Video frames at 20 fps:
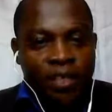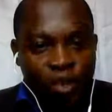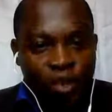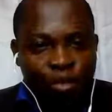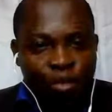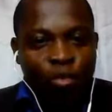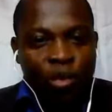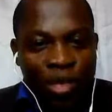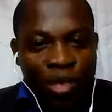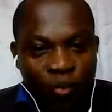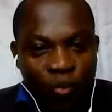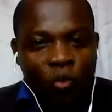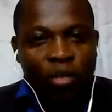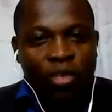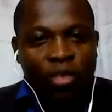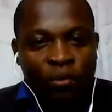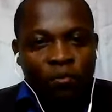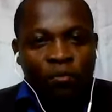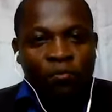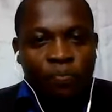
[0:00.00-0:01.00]
It is
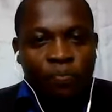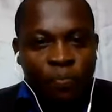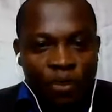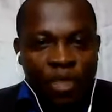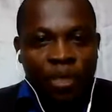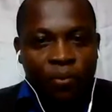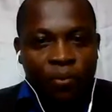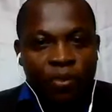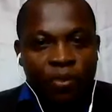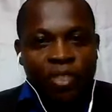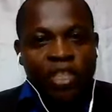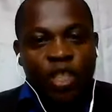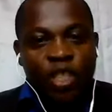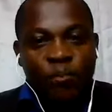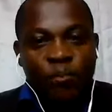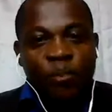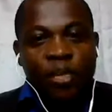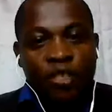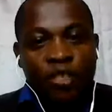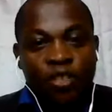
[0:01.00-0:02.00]
doing what
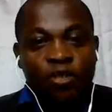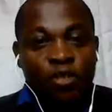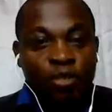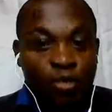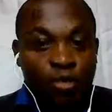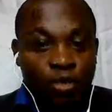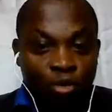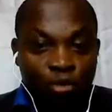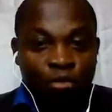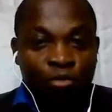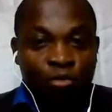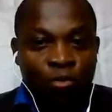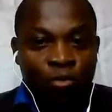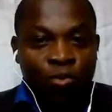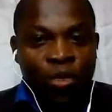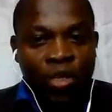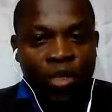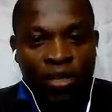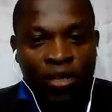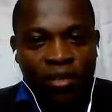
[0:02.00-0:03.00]
people expect you to
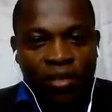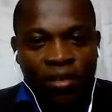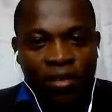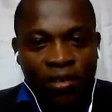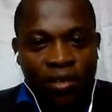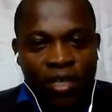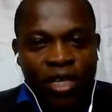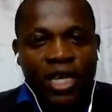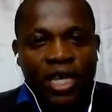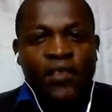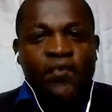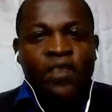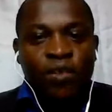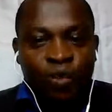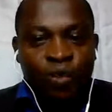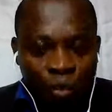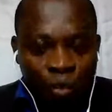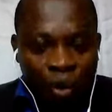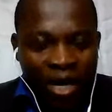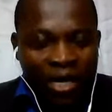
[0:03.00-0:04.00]
do,
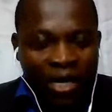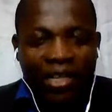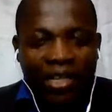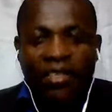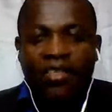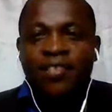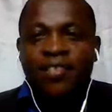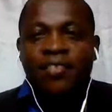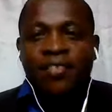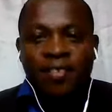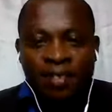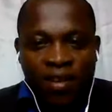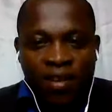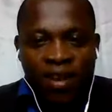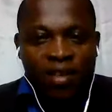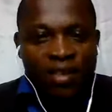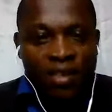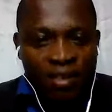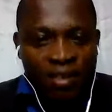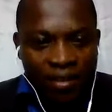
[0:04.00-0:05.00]
even when it's
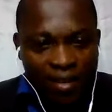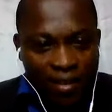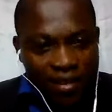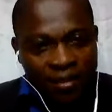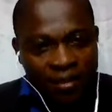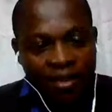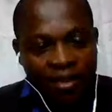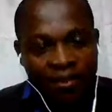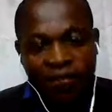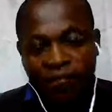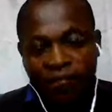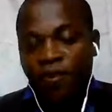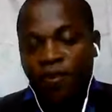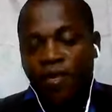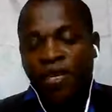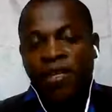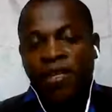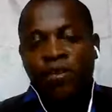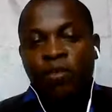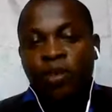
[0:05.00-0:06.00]
not easy,
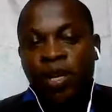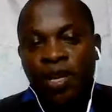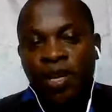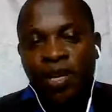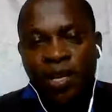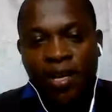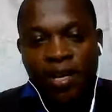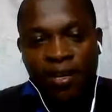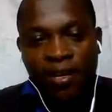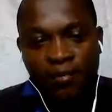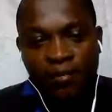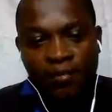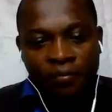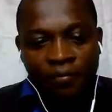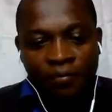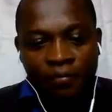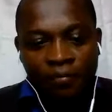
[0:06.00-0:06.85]
fun, or clear.